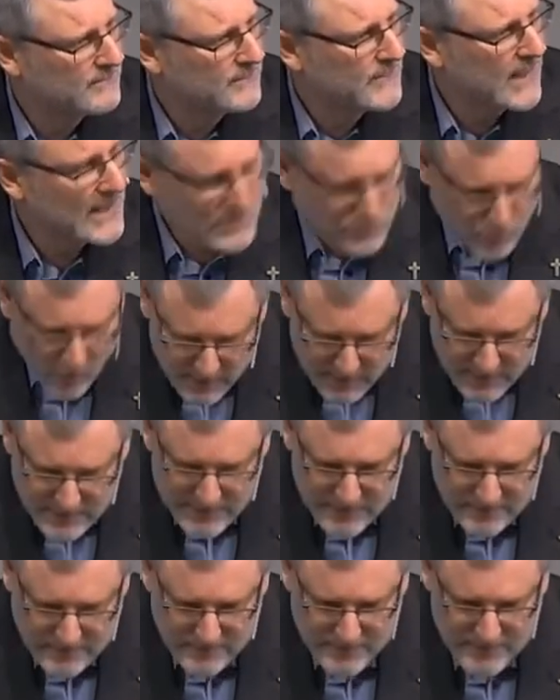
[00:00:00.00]
That's what
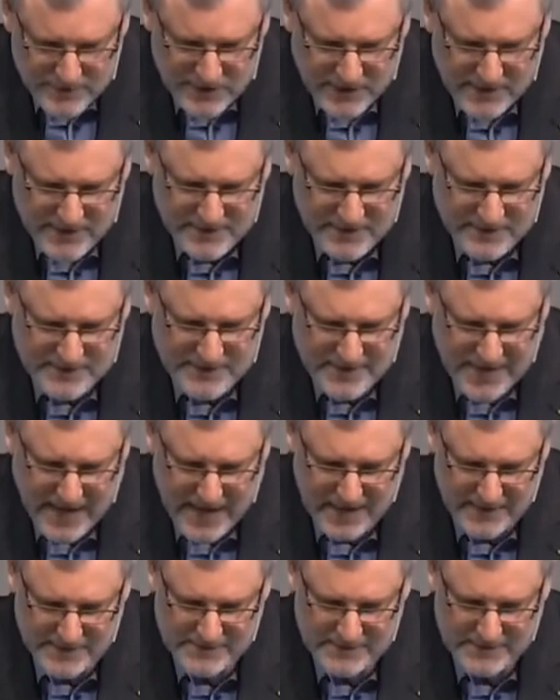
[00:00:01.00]
Jesus
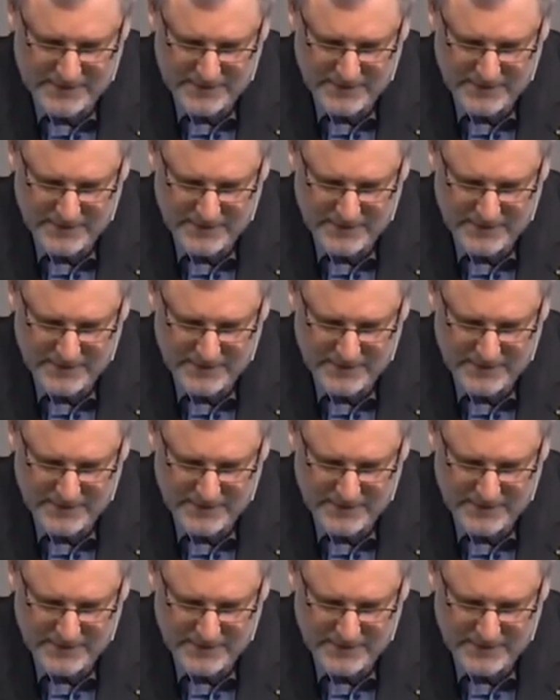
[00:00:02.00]
does.